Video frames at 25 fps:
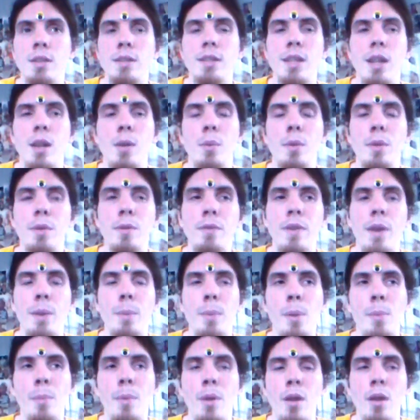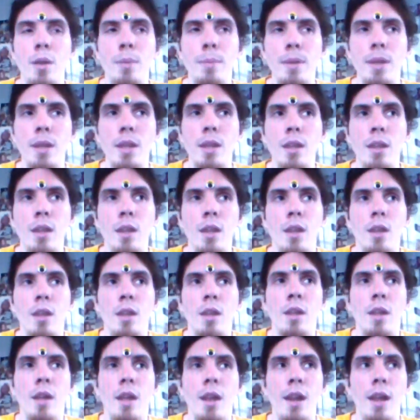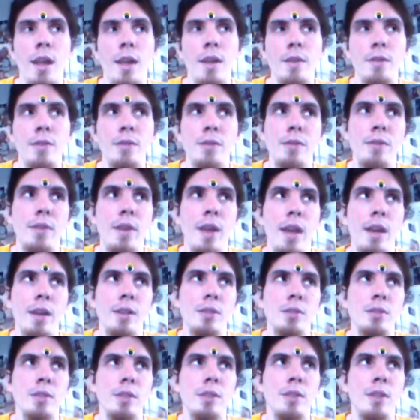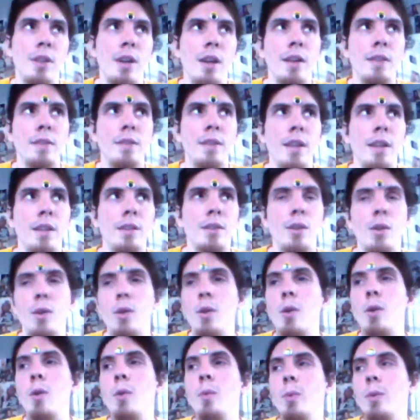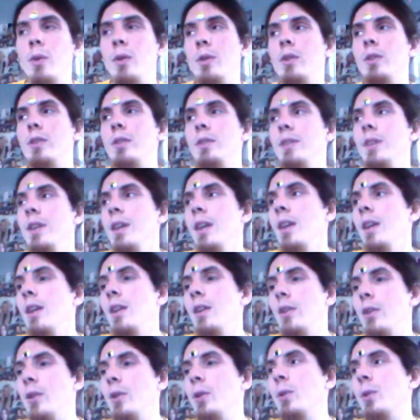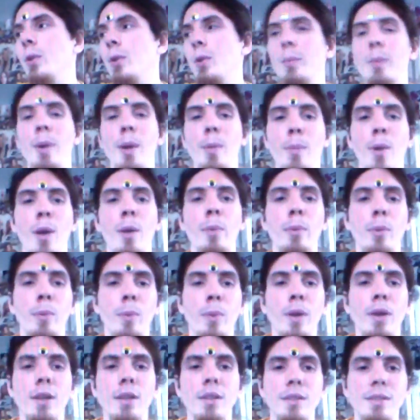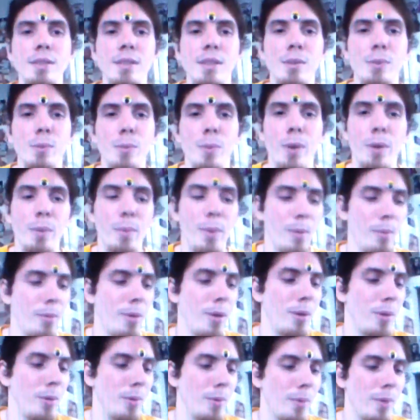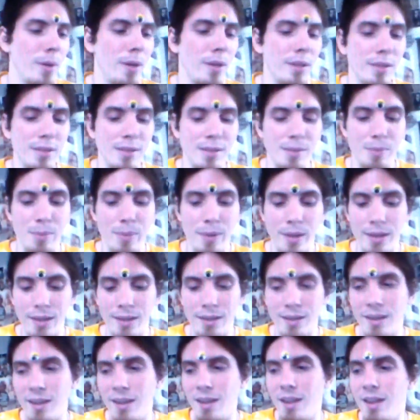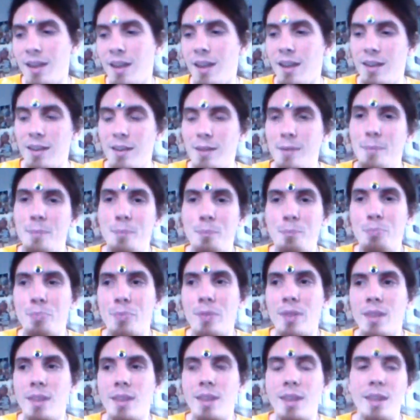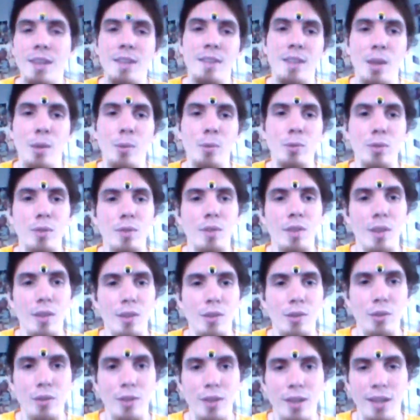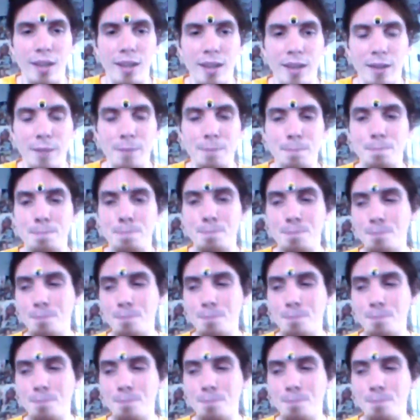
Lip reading: said I want to find my mommy, and I actually thought that the whole world knew who my mommy was and where my mommy was, but because I was just a little kid and